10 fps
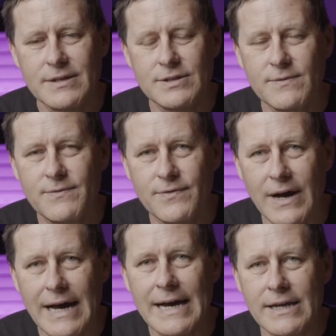
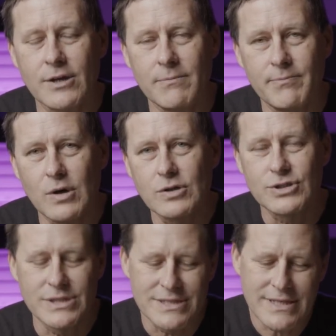divine
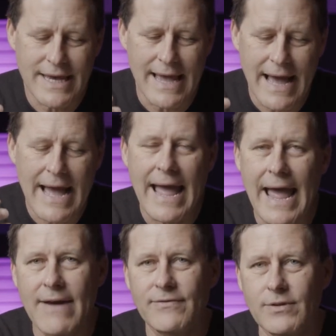compulsion to say, I
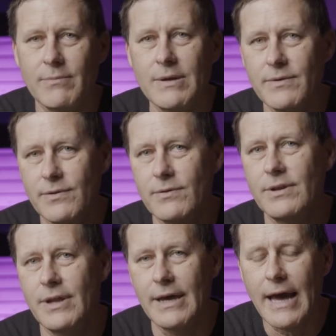have to be with you
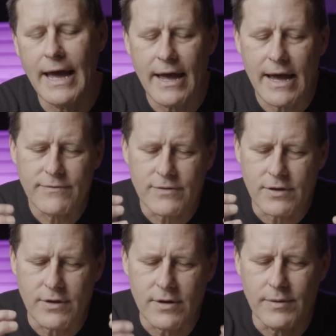today. I have to
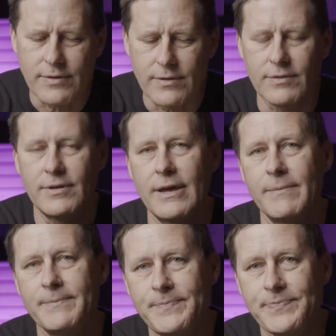go with you today.
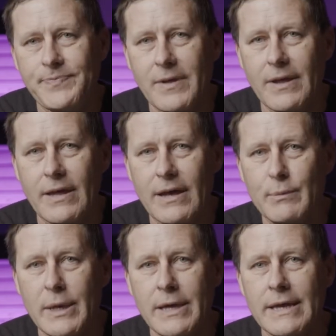
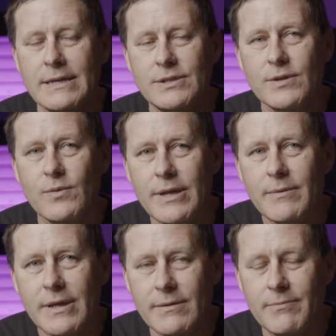And so that we
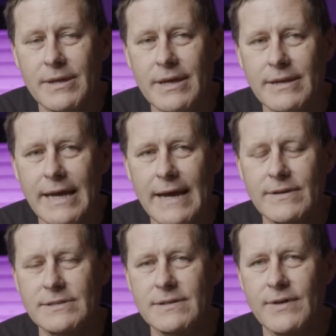can begin to have
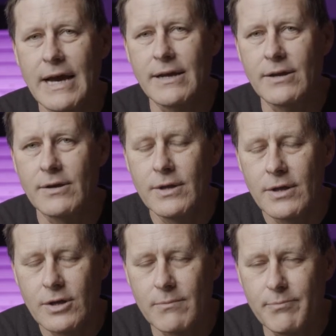these divine
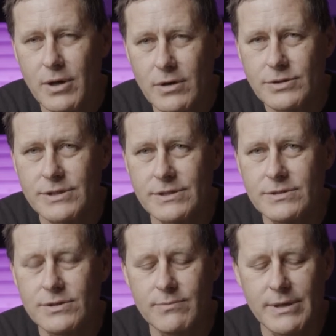compulsions
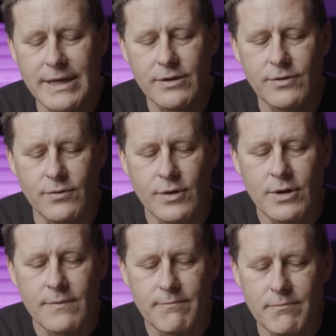to begin to
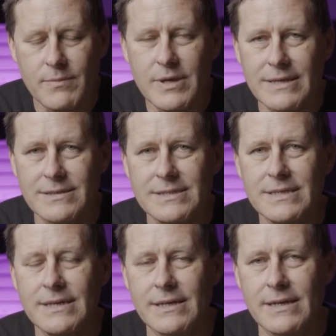meet and
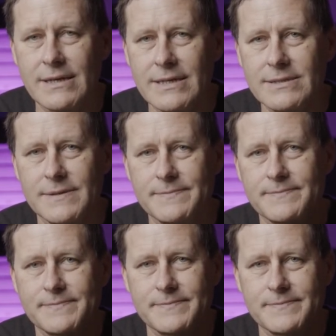sit and listen.